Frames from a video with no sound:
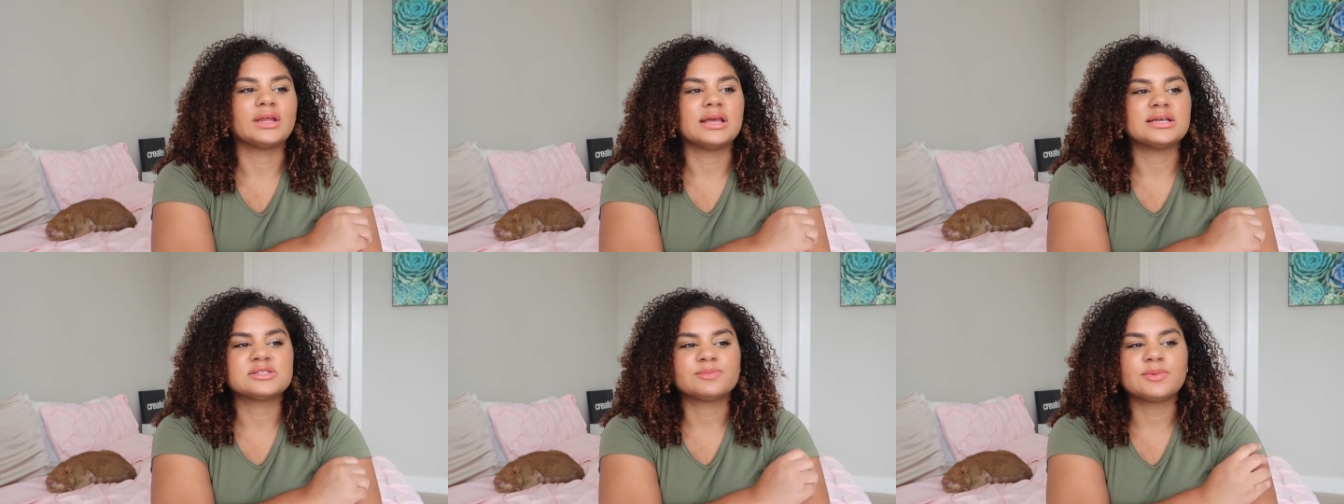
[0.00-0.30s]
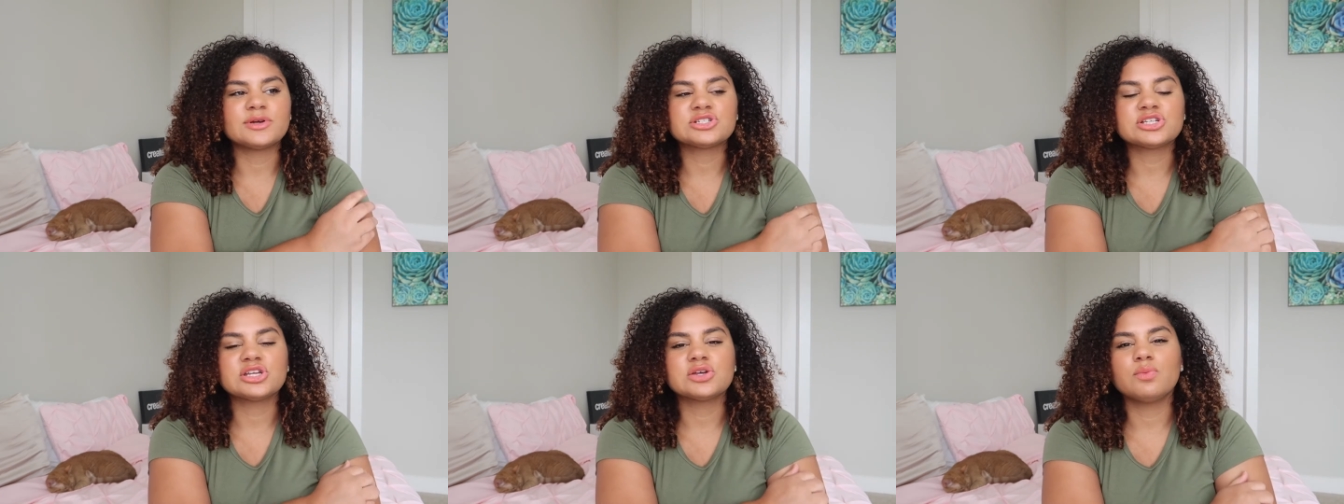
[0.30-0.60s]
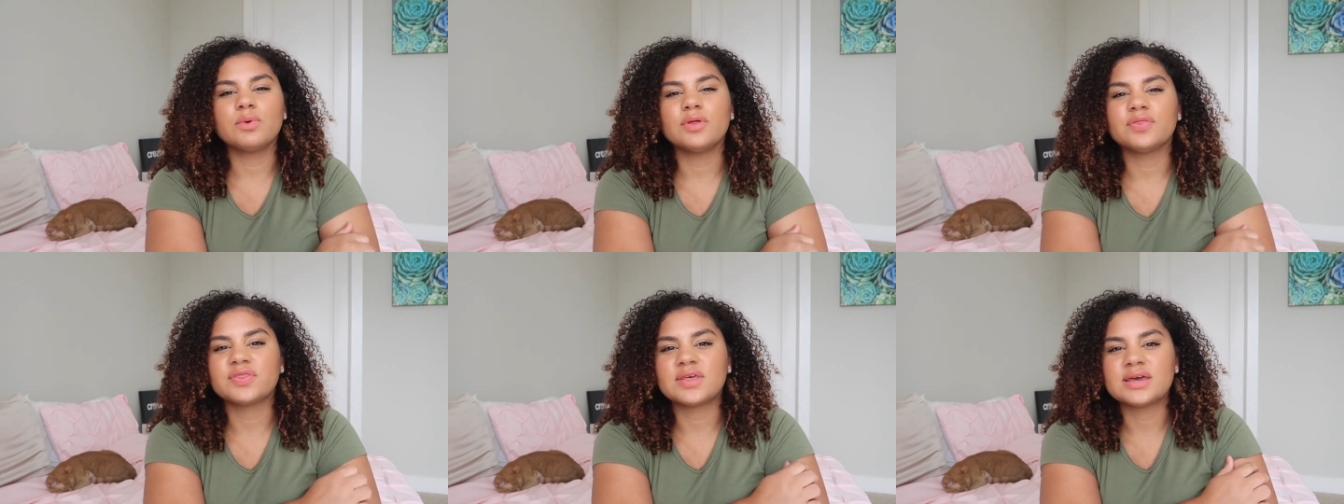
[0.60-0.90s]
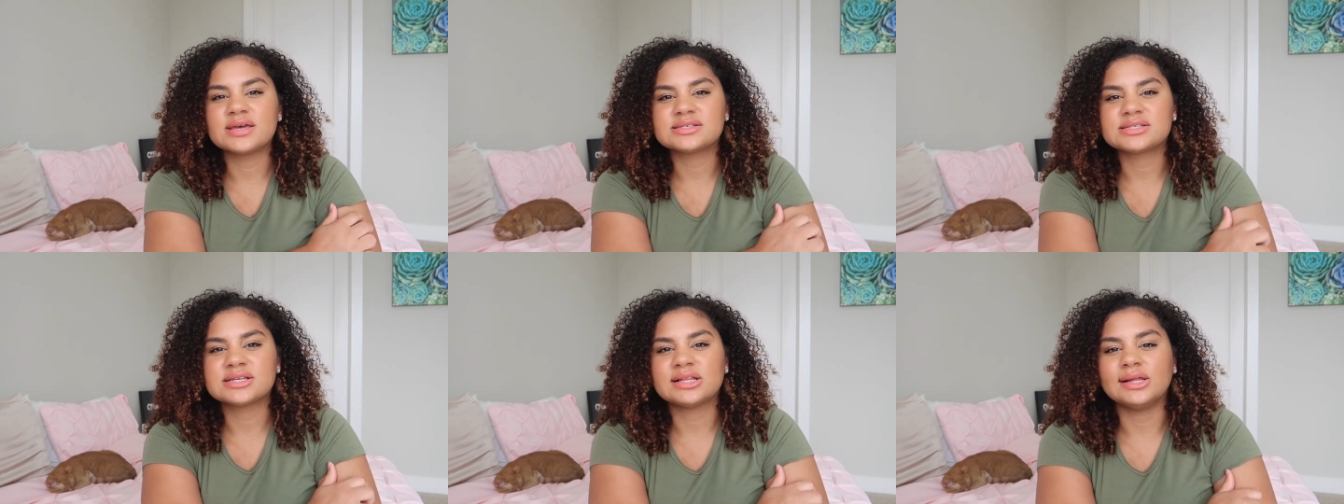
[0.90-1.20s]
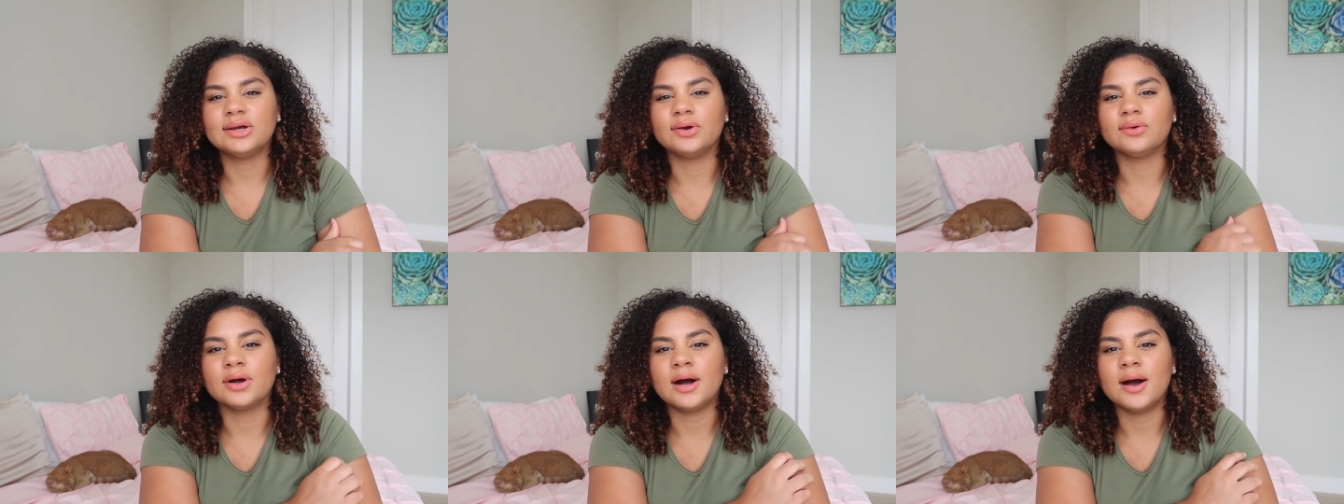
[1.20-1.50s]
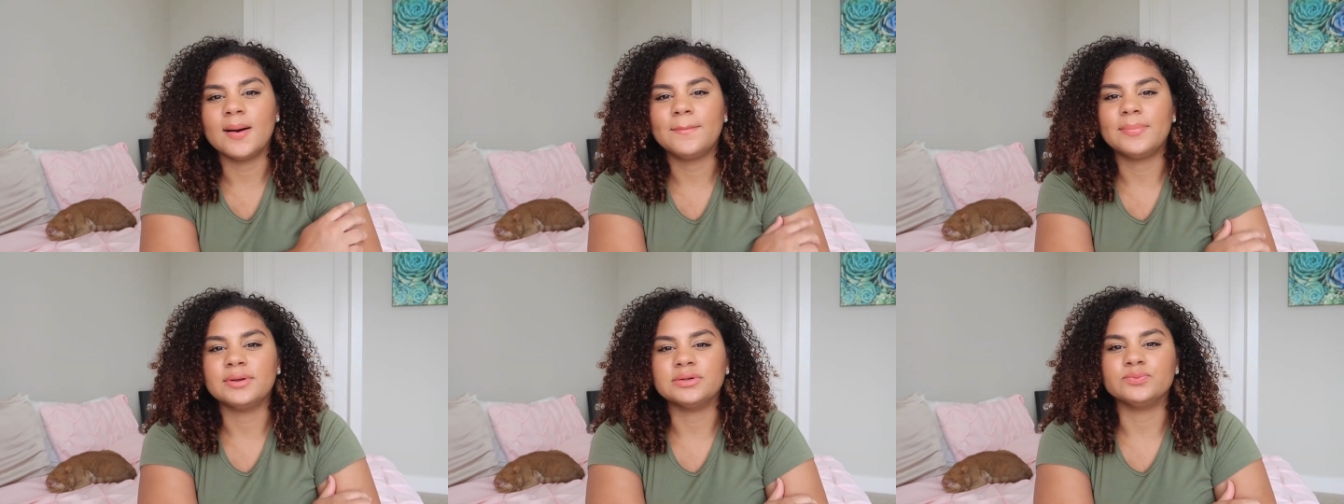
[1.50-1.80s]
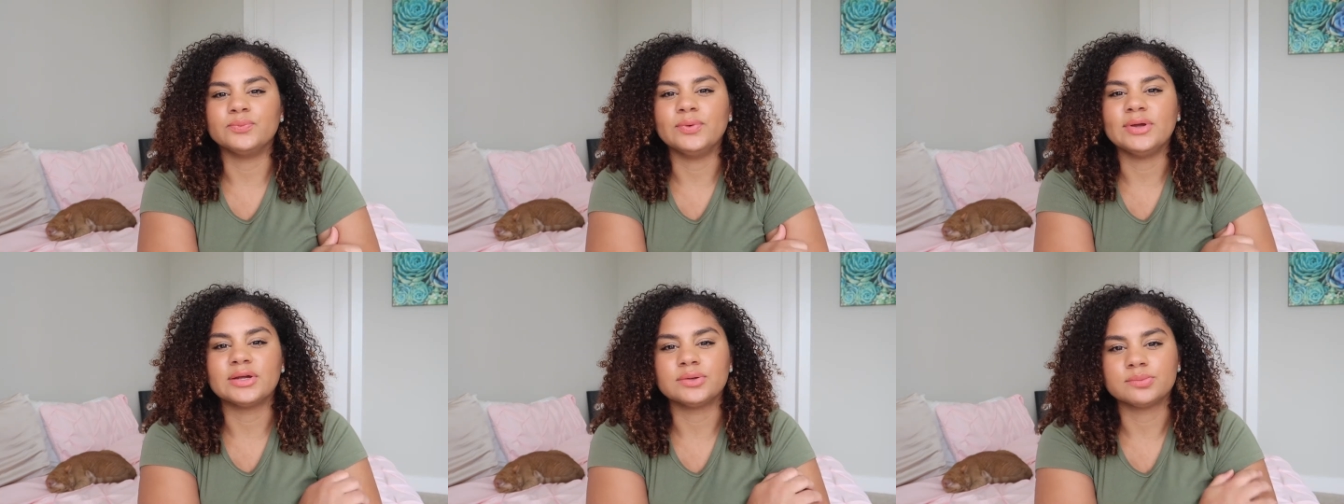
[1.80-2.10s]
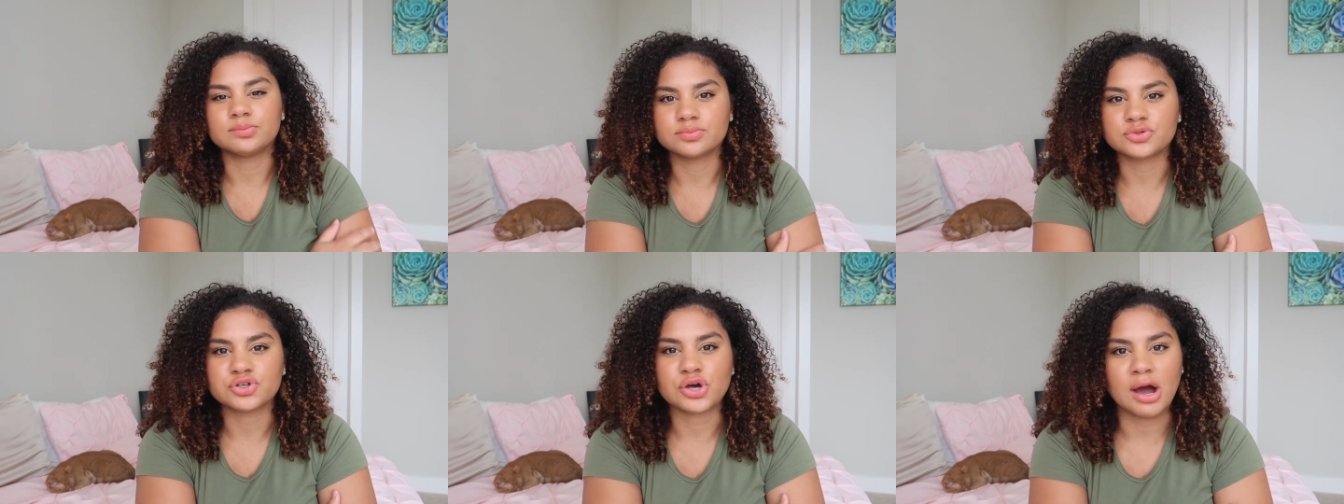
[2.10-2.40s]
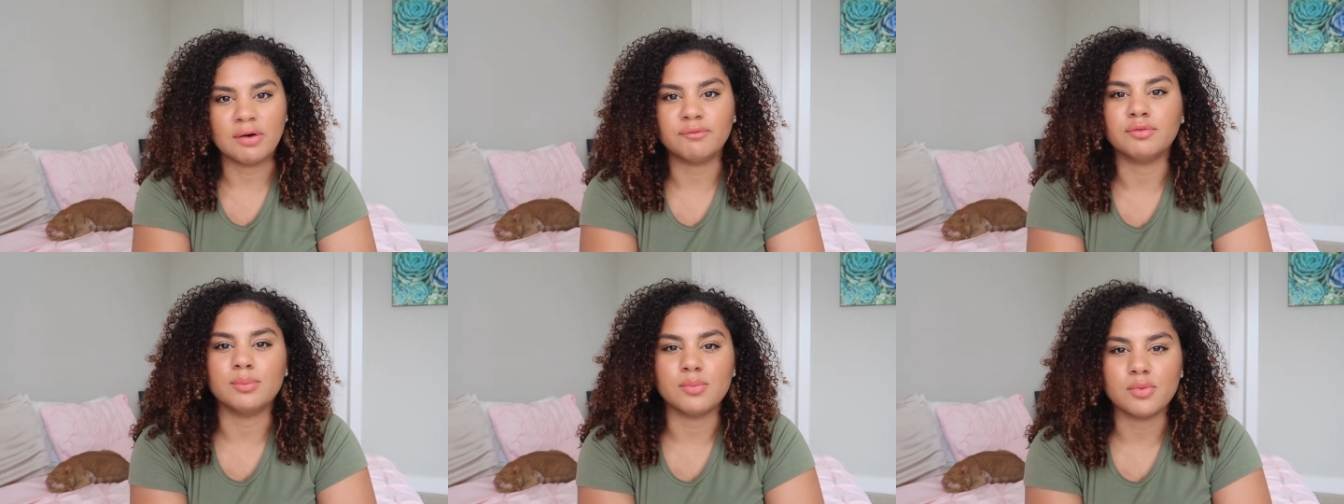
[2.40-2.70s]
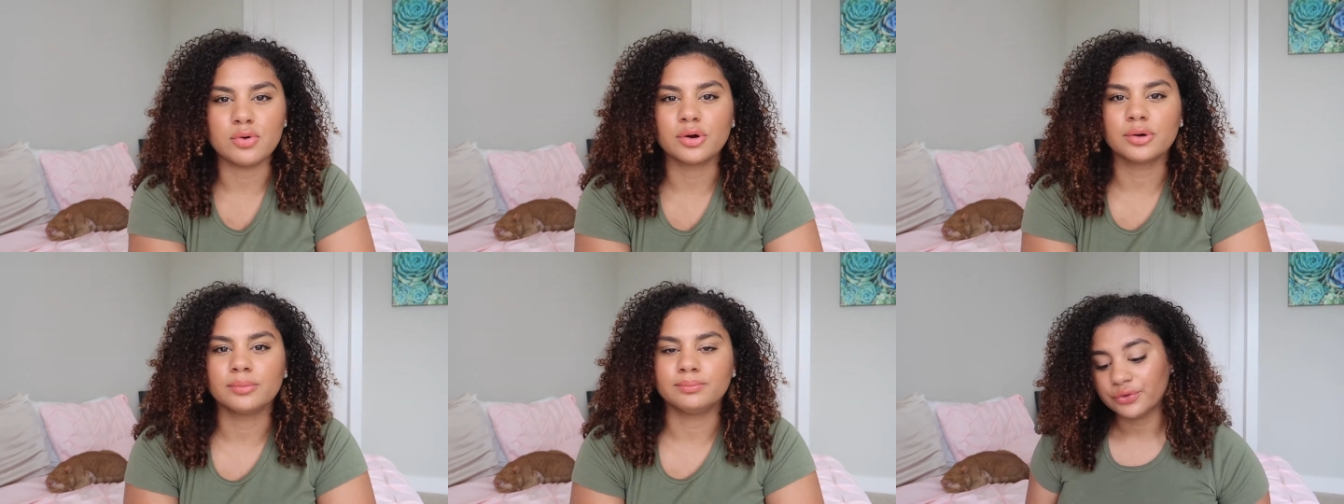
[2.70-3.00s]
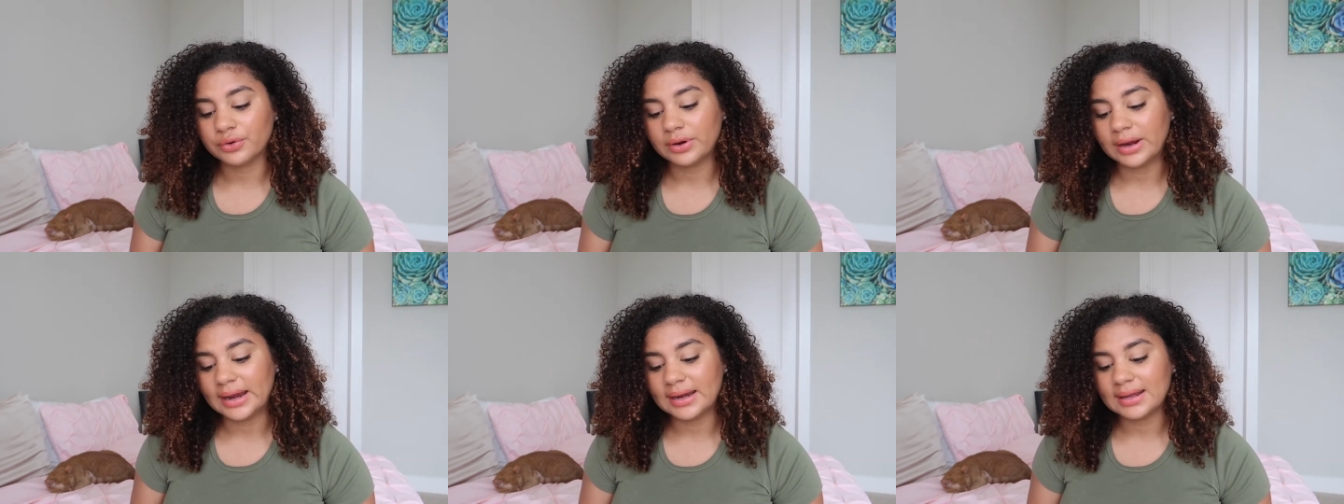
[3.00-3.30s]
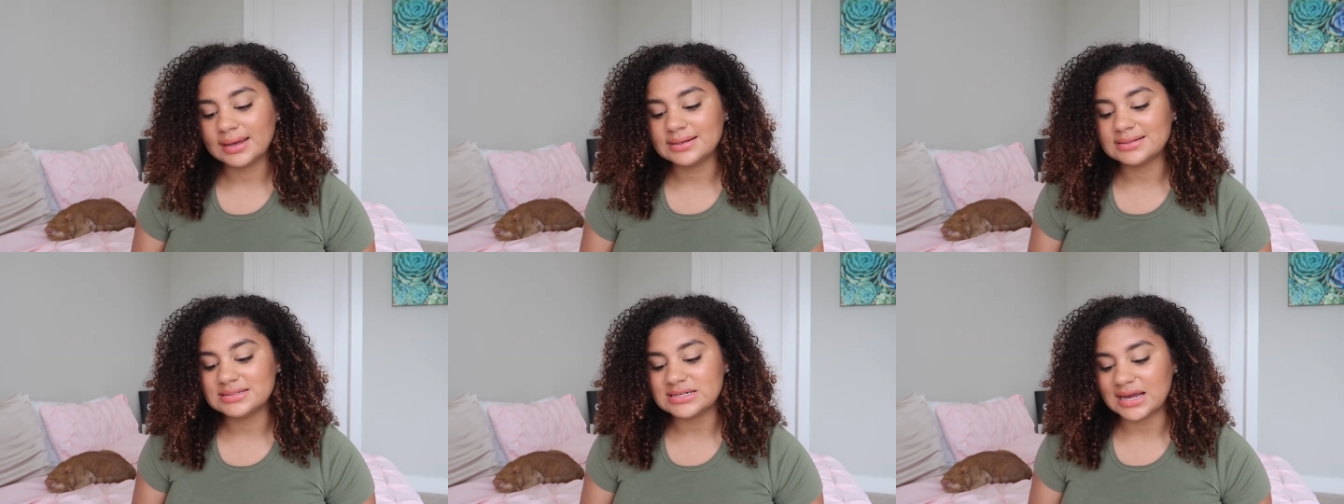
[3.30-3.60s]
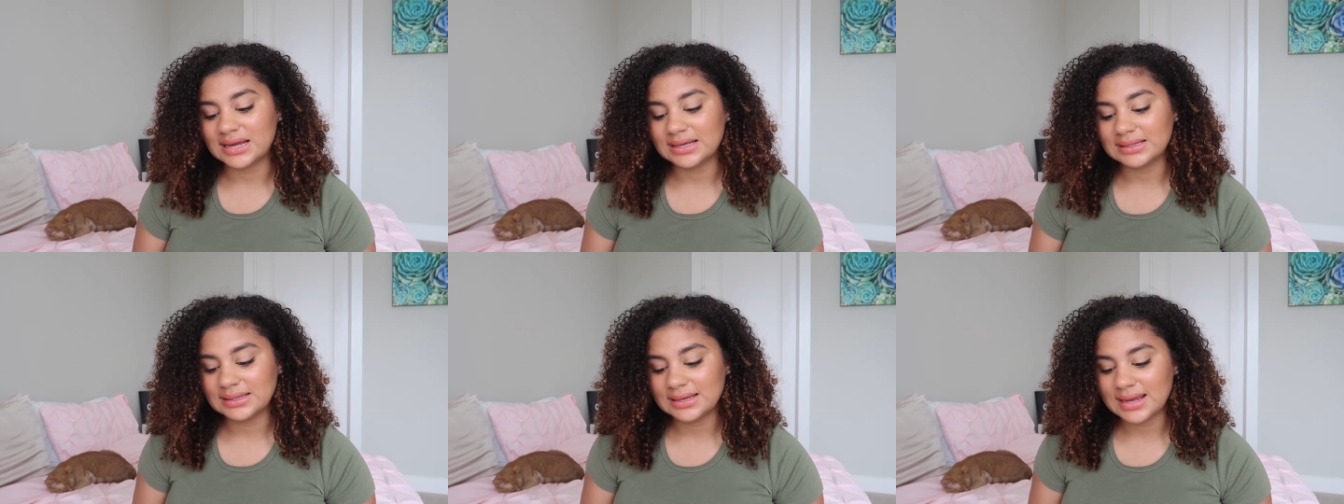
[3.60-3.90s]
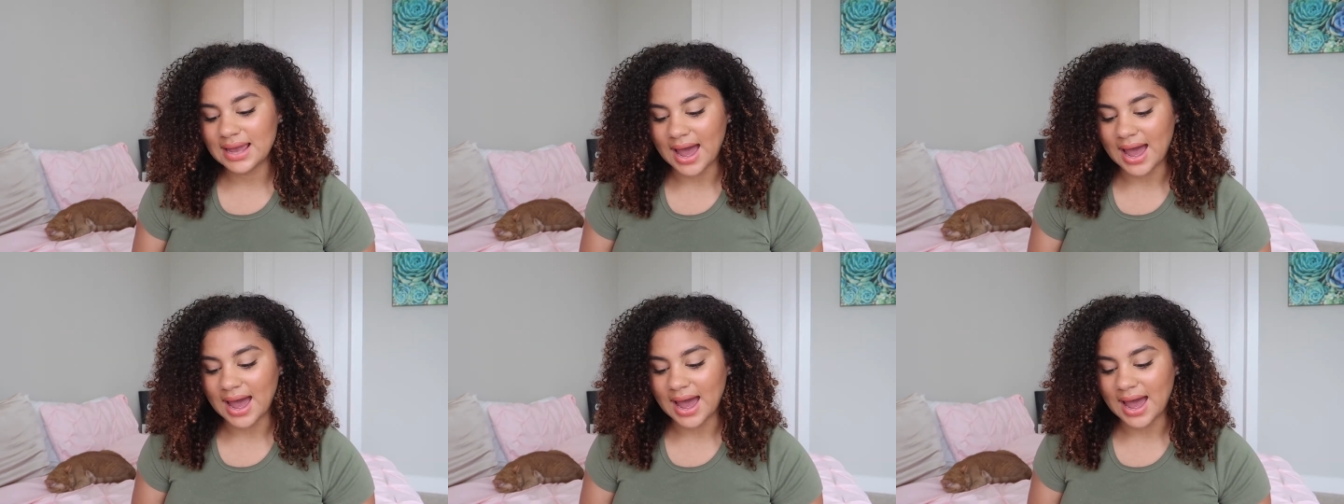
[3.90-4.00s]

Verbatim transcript: especially when things clear up and we can travel more. Creating daily